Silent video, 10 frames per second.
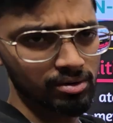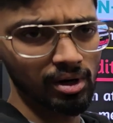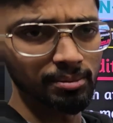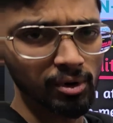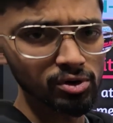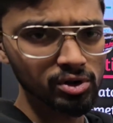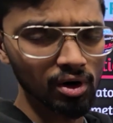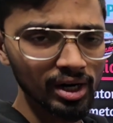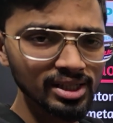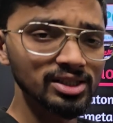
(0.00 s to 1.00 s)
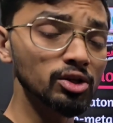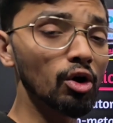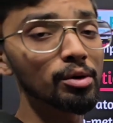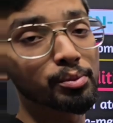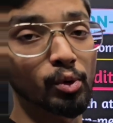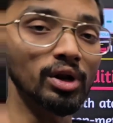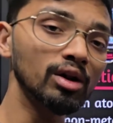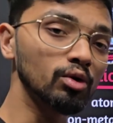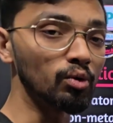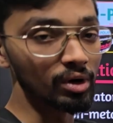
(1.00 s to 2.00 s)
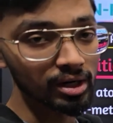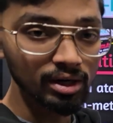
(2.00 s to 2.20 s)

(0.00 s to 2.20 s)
compounds called as non-polar covalent